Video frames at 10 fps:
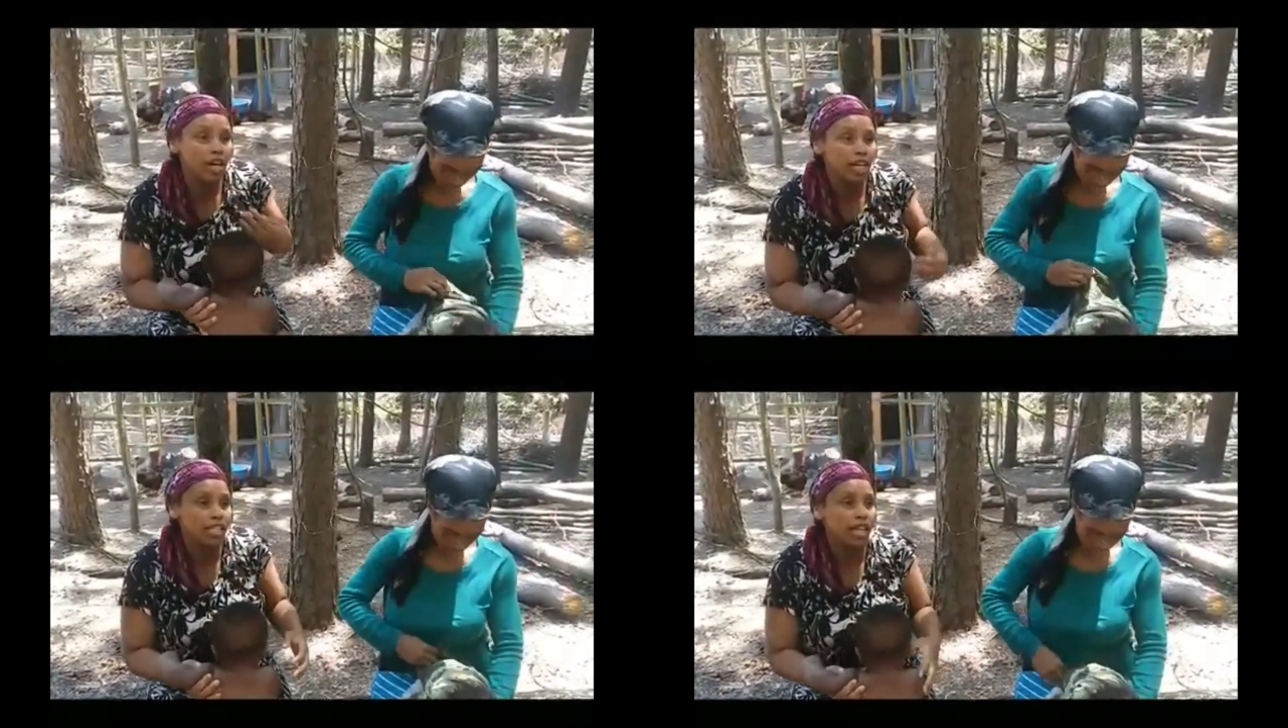
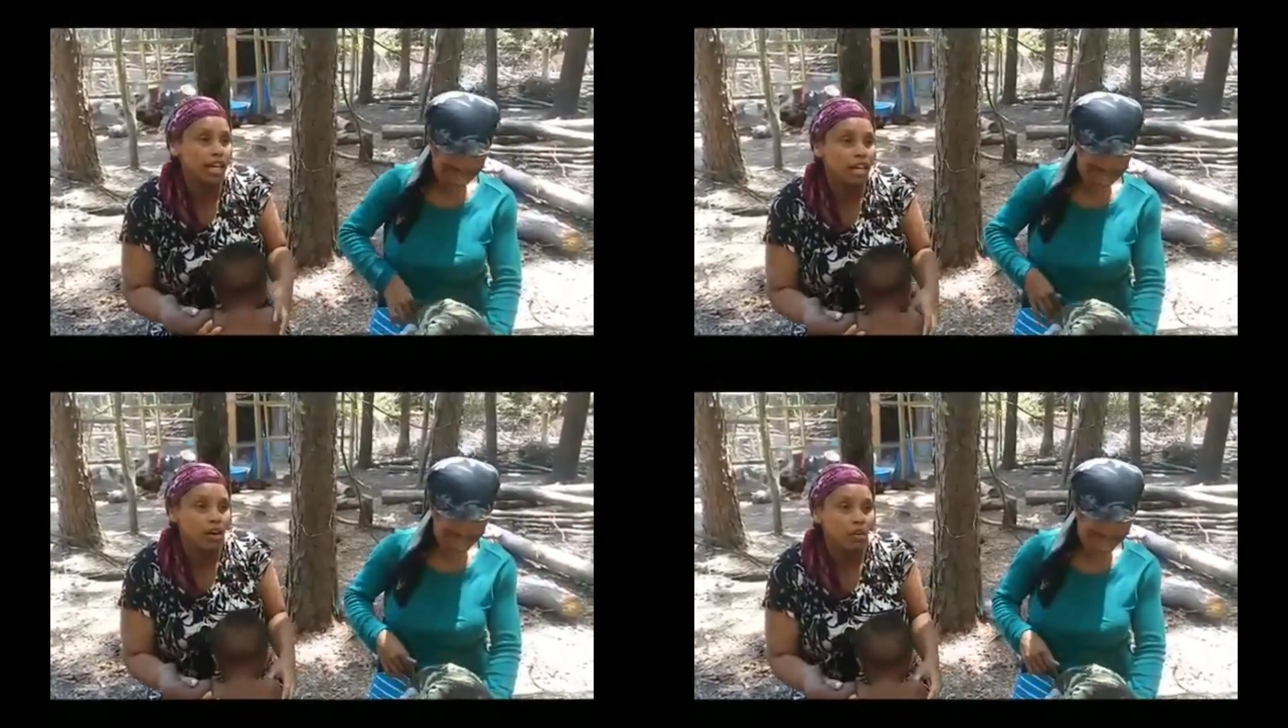It's
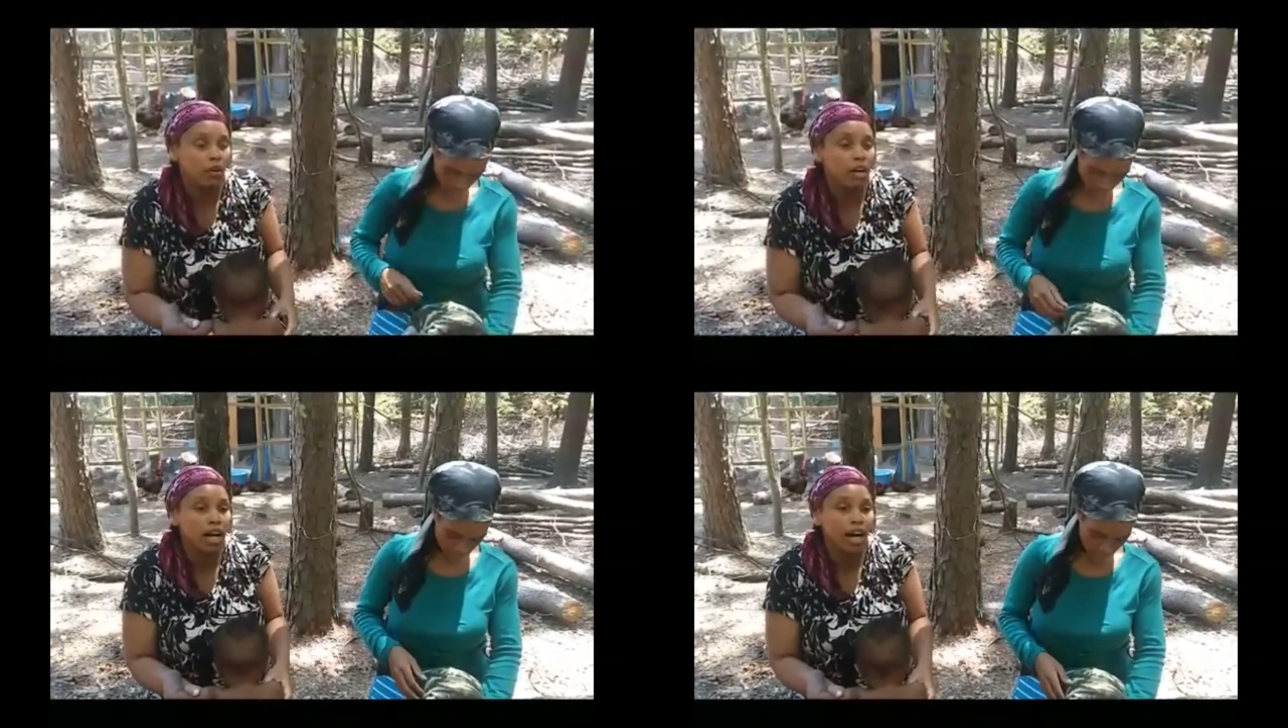
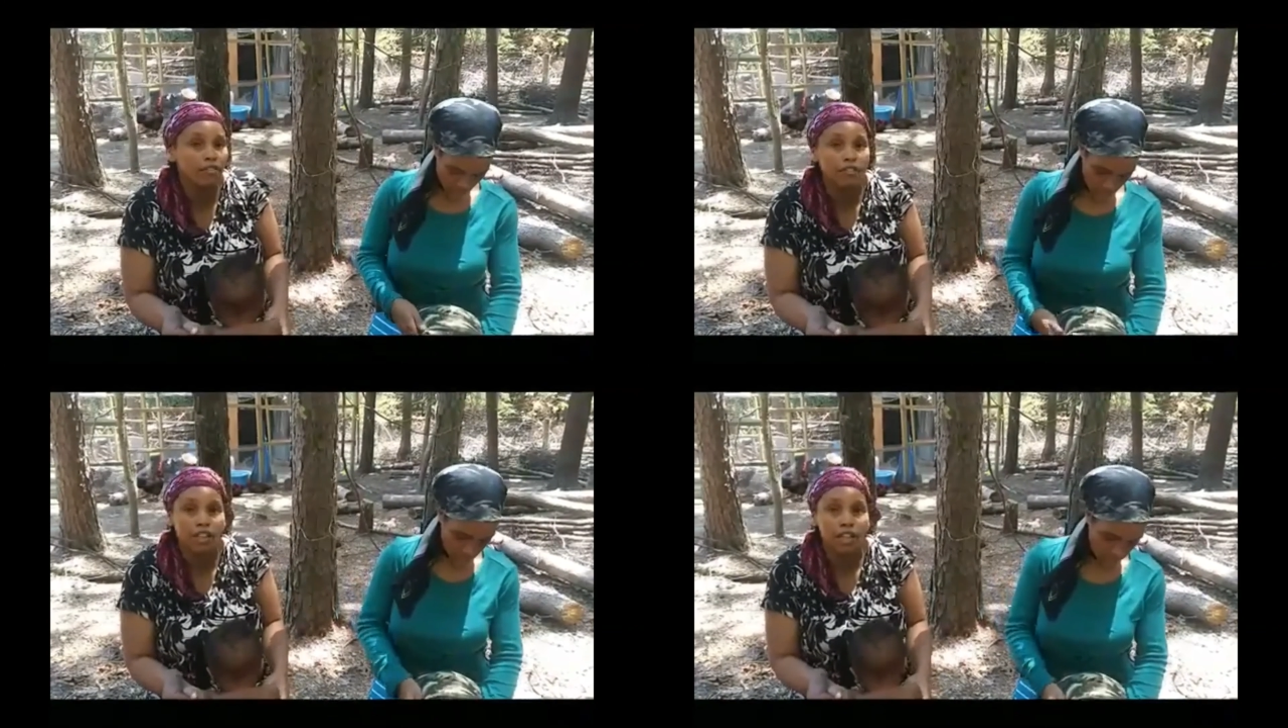one
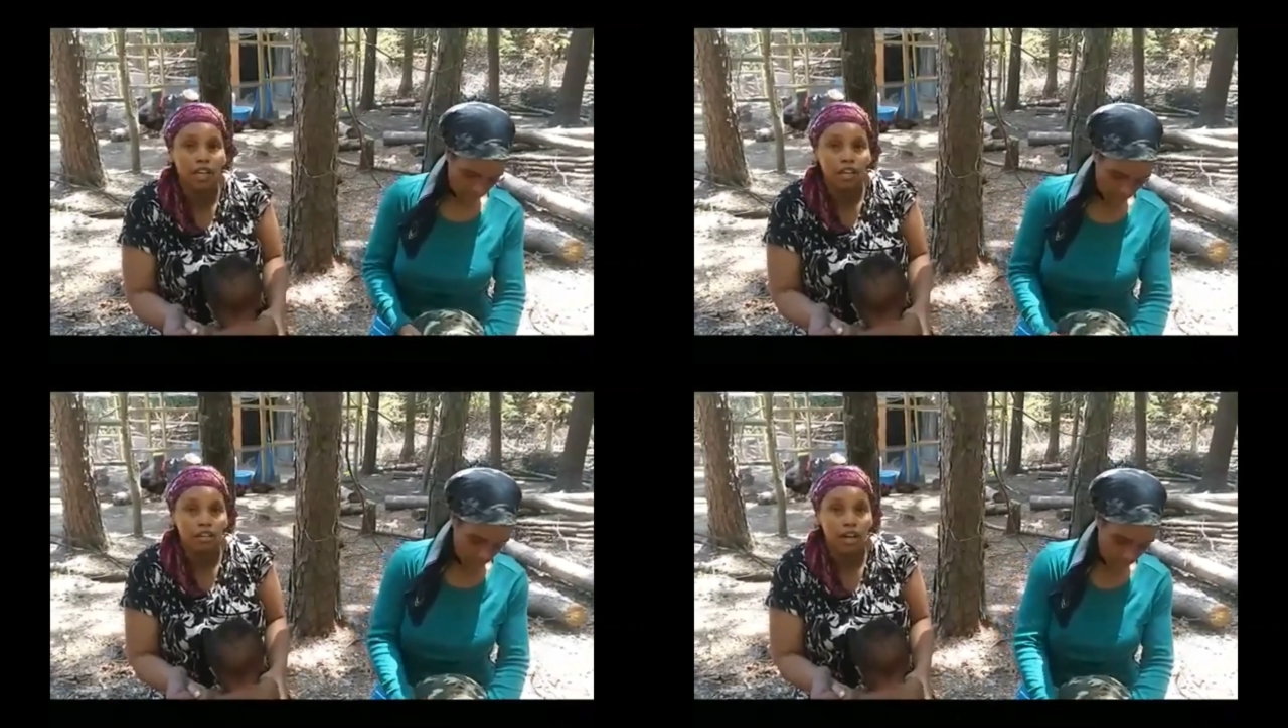conflict,
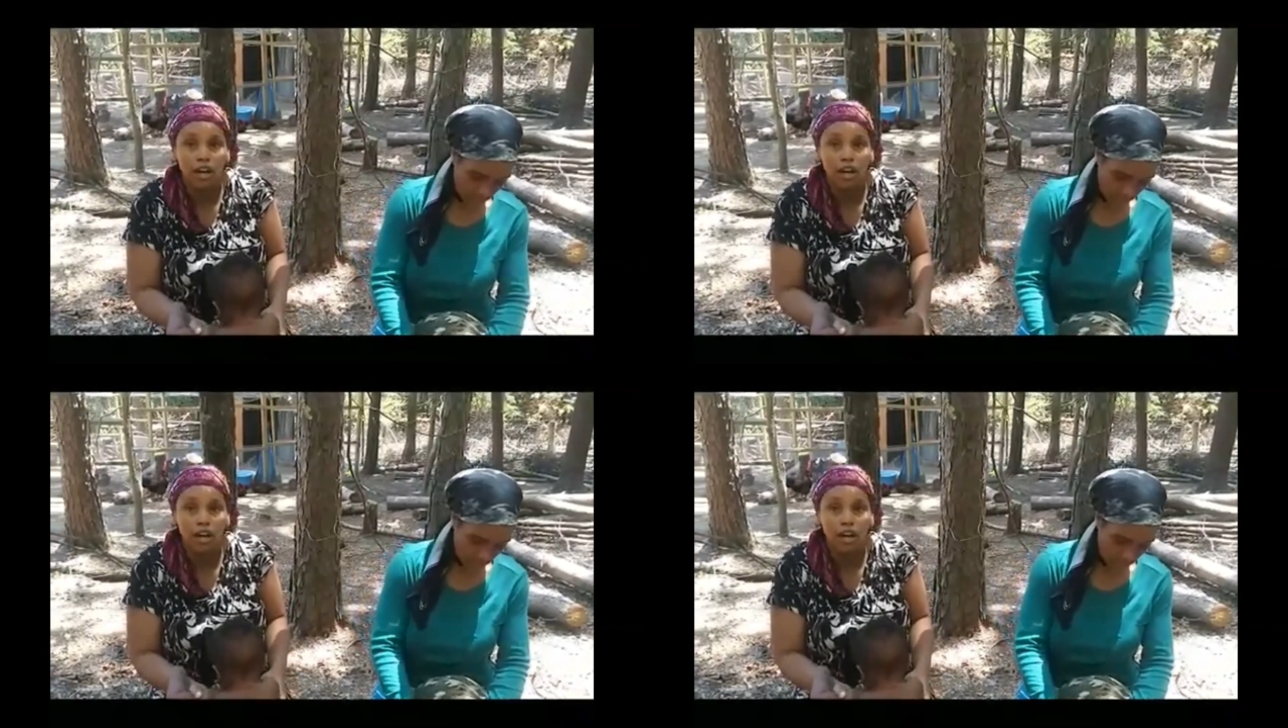you're